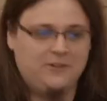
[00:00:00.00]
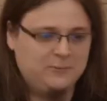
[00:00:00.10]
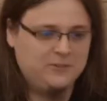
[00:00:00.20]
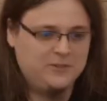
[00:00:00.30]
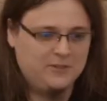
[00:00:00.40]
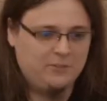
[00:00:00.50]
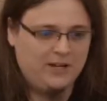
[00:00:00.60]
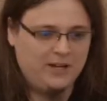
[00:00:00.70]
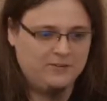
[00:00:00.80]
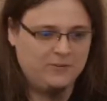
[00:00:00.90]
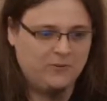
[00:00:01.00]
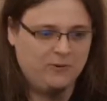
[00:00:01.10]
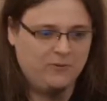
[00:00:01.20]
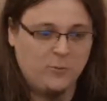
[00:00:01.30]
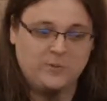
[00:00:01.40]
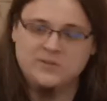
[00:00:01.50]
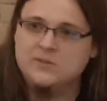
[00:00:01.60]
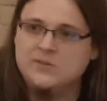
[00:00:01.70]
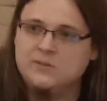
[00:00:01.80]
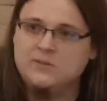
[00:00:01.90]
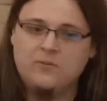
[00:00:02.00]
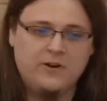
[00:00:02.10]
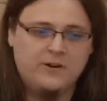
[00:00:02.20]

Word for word: which is about the role of open source software